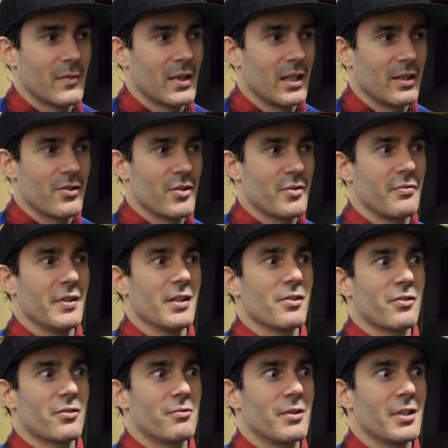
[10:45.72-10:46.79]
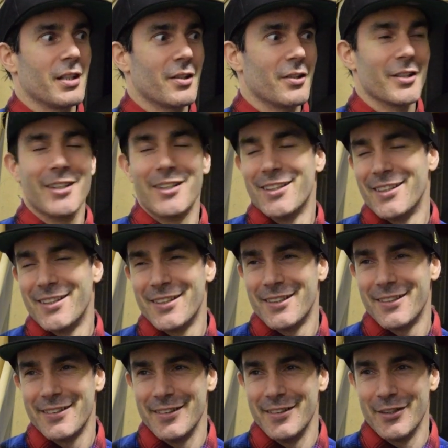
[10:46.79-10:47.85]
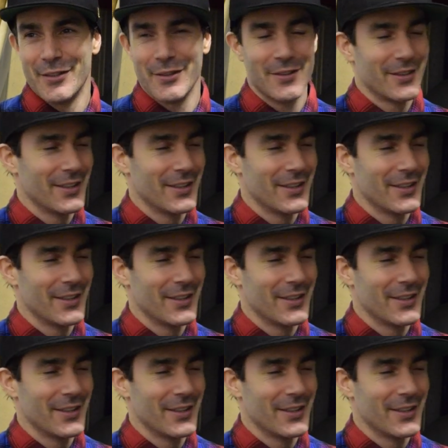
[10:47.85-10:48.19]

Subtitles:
that just feels really good, yeah. You know,